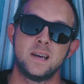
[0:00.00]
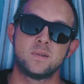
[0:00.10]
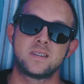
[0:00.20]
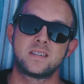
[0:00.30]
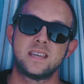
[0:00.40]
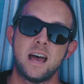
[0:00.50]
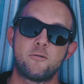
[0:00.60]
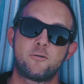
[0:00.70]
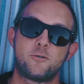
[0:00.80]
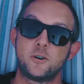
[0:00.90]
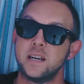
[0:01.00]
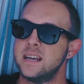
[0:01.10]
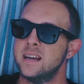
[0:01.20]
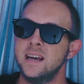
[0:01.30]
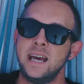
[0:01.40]
was set
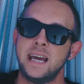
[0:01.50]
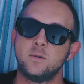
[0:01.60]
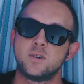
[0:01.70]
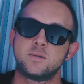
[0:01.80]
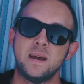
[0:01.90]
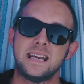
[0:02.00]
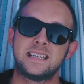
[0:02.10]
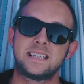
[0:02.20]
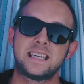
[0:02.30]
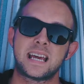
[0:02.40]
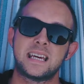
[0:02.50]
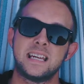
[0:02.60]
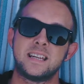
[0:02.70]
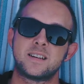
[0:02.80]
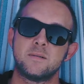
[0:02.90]
free, and he was made second
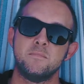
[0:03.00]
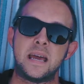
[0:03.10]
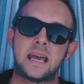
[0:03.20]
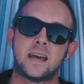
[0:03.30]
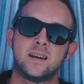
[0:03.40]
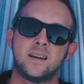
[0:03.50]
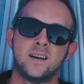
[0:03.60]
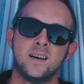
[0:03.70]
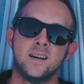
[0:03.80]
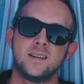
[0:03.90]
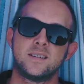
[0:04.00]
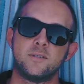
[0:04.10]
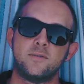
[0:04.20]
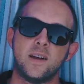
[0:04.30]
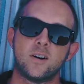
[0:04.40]
in command
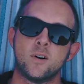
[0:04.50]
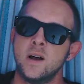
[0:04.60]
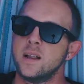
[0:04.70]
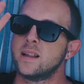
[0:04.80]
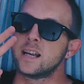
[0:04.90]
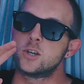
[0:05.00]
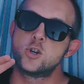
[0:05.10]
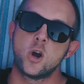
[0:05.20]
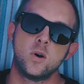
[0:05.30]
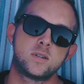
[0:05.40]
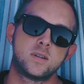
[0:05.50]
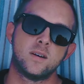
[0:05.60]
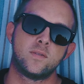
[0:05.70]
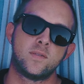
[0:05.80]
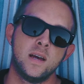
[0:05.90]
to Pharaoh. Like,
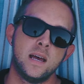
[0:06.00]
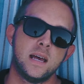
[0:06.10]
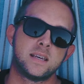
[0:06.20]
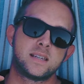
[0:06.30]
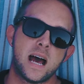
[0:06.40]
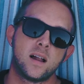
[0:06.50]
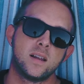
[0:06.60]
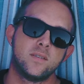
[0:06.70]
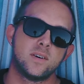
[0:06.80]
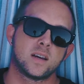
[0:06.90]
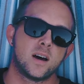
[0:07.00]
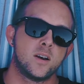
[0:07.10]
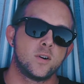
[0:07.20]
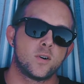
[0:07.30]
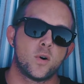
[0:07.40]
Joseph is now living
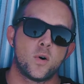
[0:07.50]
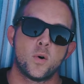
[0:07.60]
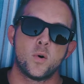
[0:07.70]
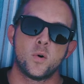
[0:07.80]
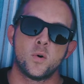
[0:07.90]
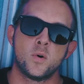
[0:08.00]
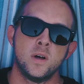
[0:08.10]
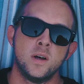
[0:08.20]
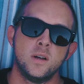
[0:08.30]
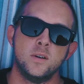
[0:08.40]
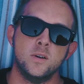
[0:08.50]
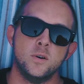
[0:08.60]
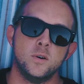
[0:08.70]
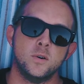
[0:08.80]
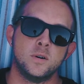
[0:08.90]
under a whole
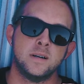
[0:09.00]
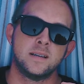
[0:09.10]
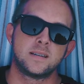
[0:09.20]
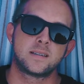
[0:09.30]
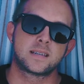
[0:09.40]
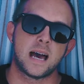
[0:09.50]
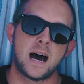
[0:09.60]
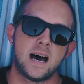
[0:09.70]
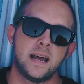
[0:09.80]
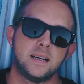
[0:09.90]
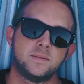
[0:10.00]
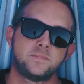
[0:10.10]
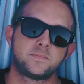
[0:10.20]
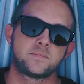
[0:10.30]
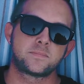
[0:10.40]
new sky.
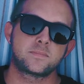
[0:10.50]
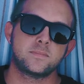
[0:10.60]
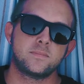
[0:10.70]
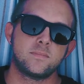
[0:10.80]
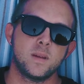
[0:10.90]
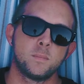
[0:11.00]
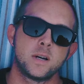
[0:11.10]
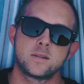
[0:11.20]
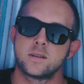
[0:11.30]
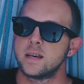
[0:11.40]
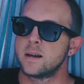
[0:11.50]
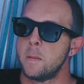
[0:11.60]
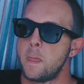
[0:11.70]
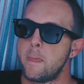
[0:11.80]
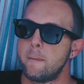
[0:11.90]
But here's the thing.